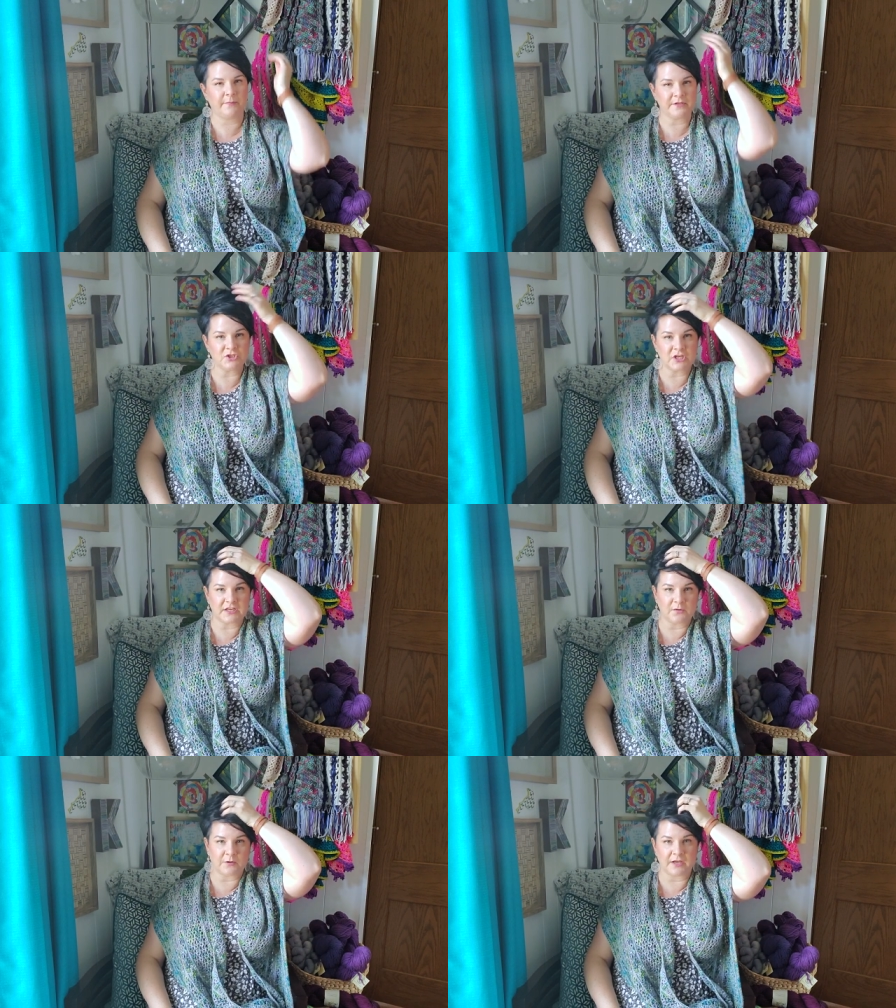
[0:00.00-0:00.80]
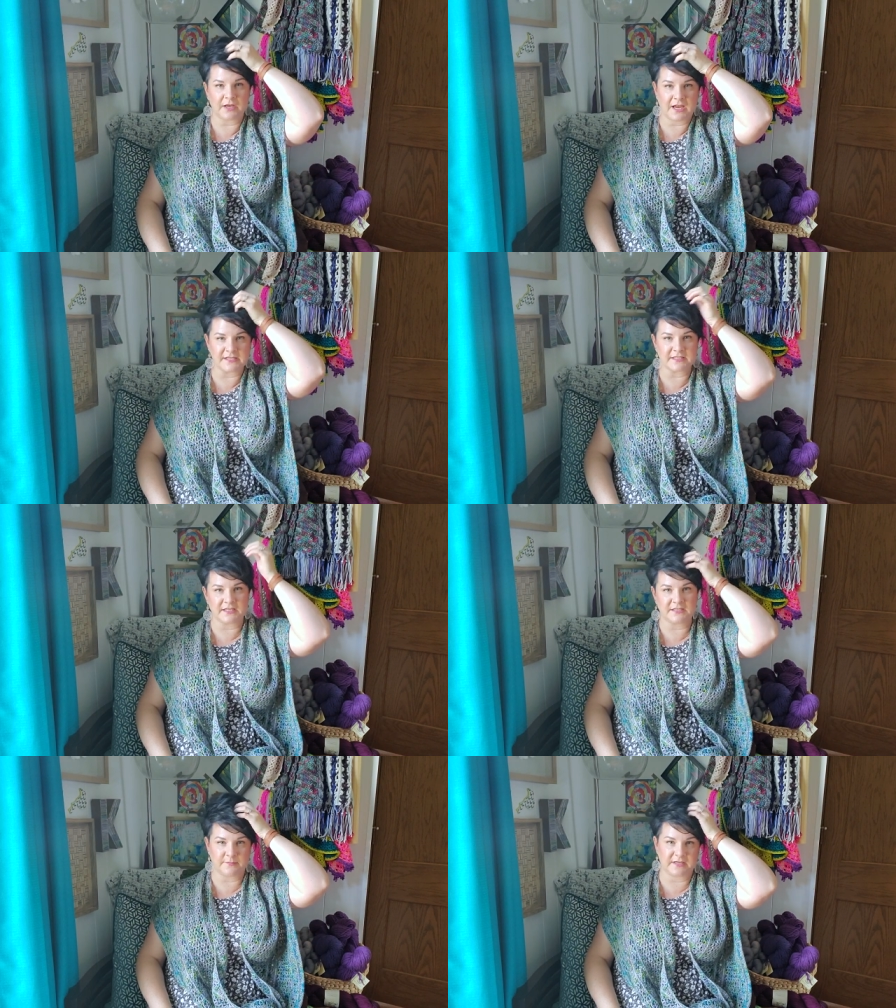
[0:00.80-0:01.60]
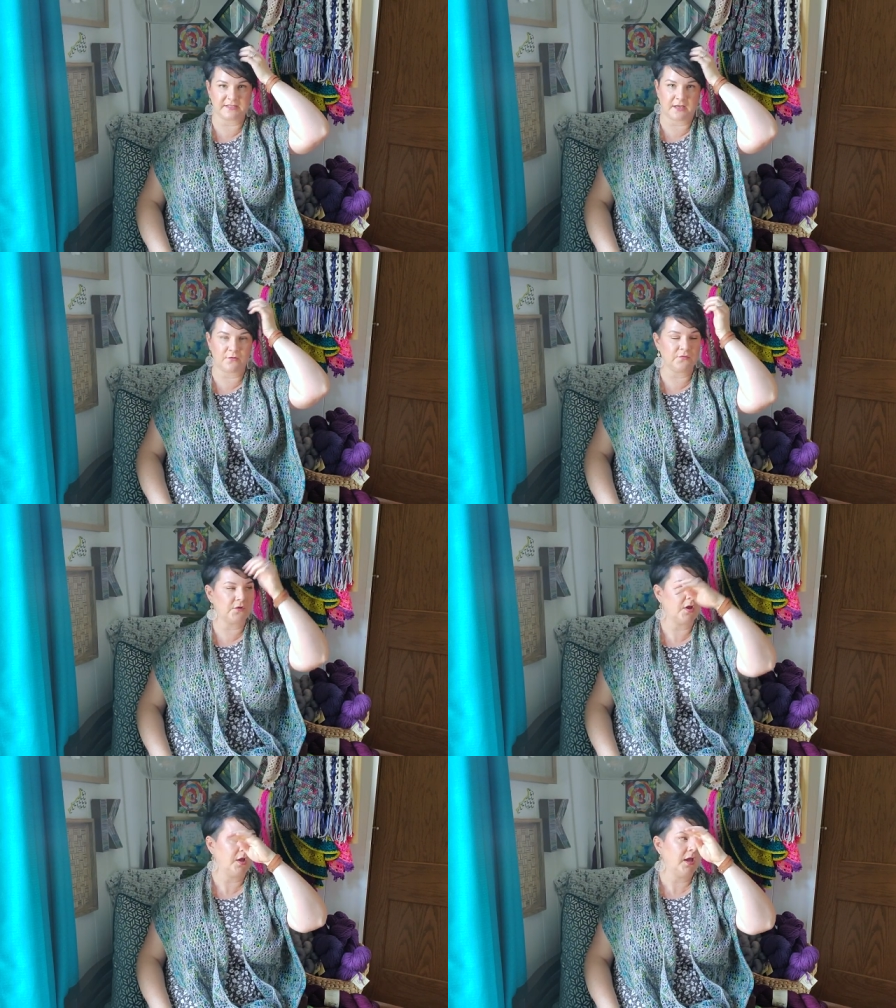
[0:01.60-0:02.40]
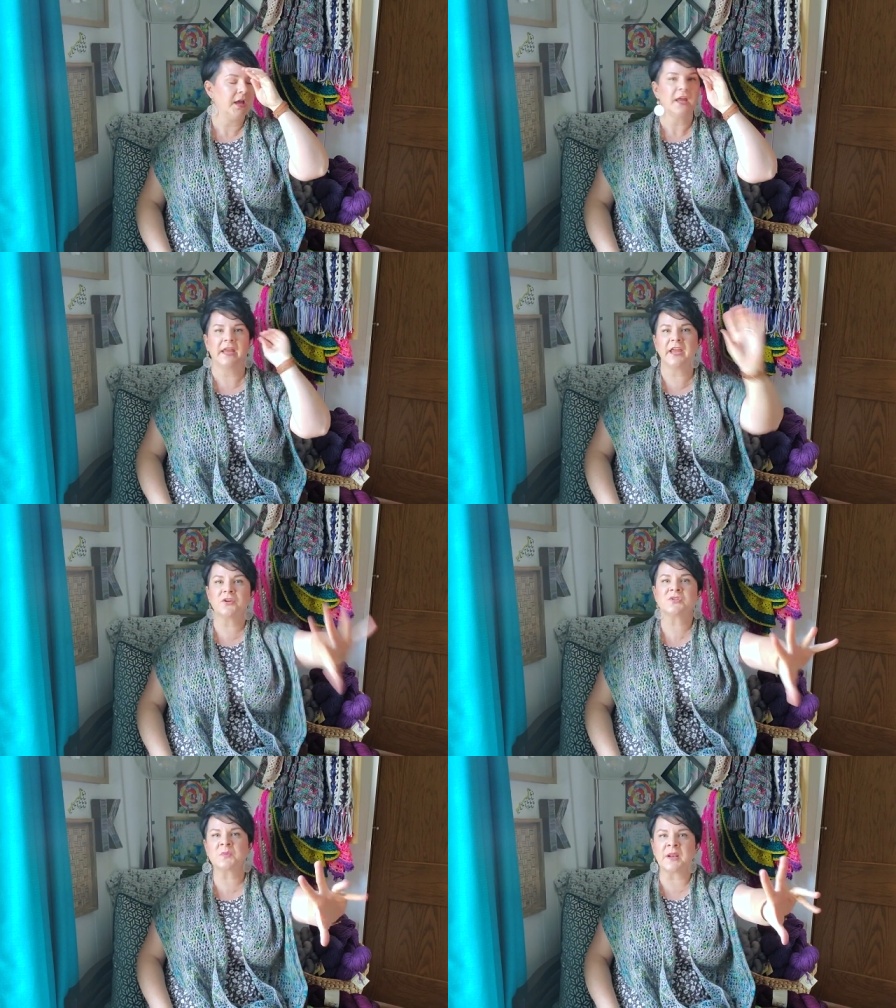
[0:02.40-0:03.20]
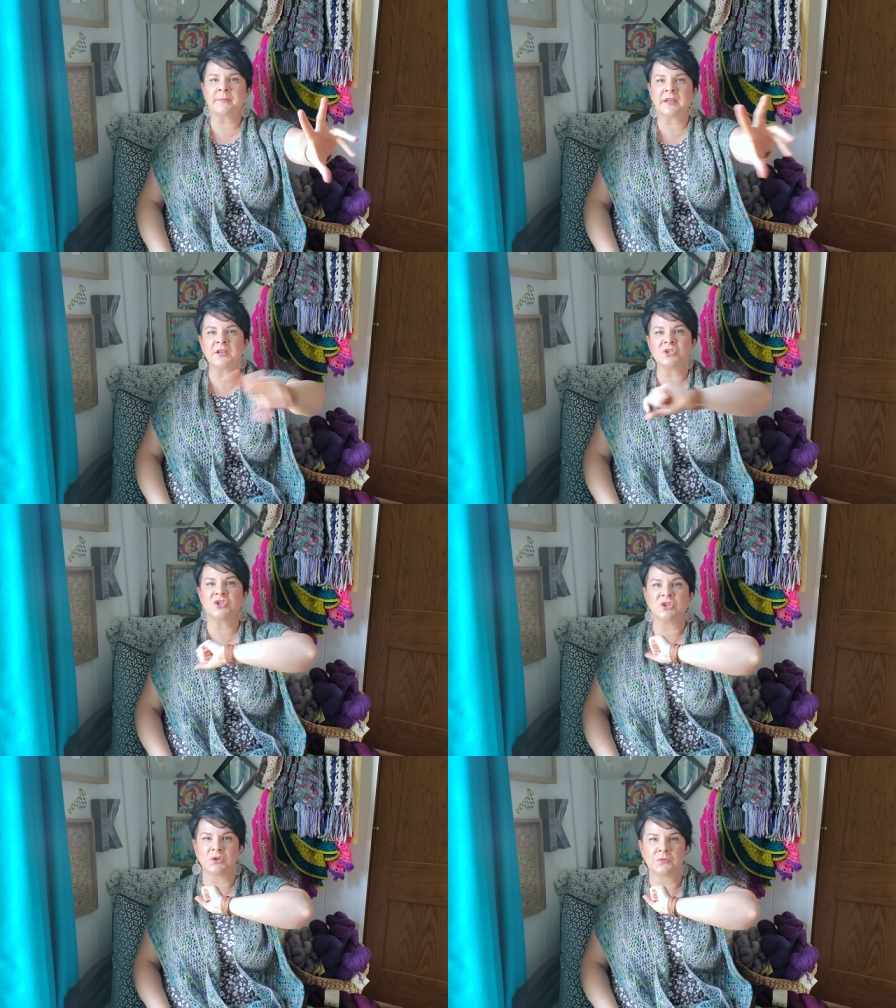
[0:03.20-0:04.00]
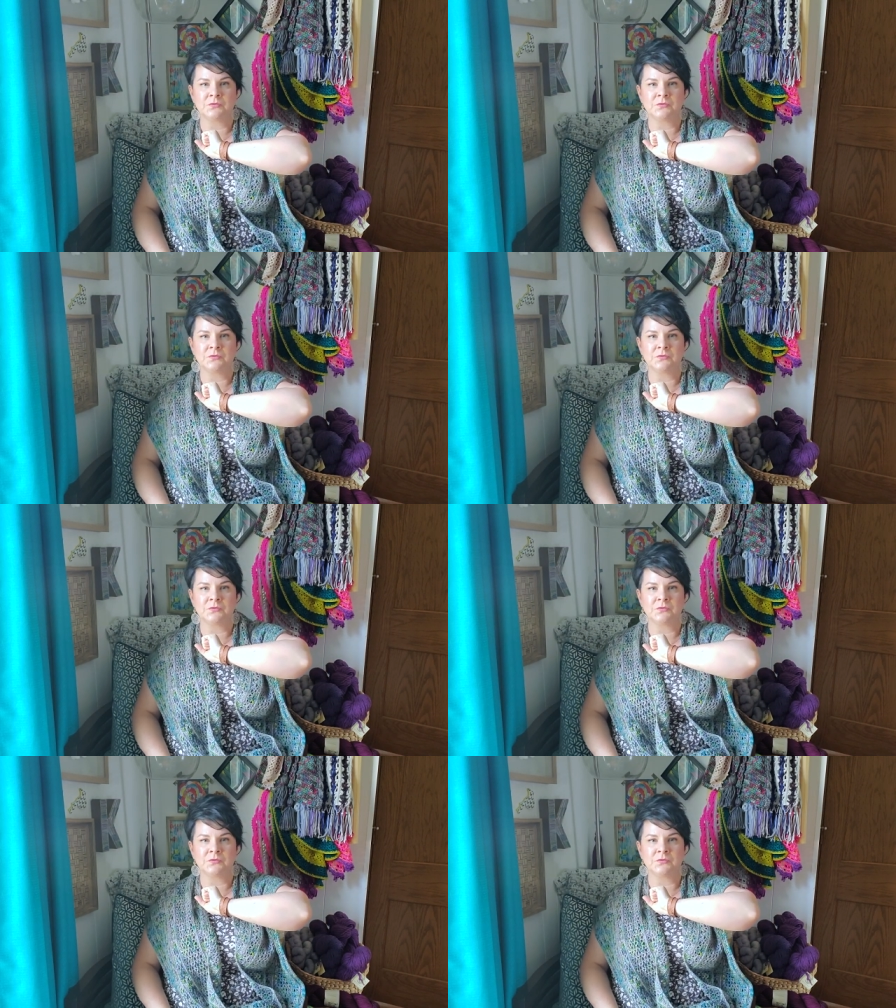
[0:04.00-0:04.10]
up in January, I said to myself, here's what I'm gonna do.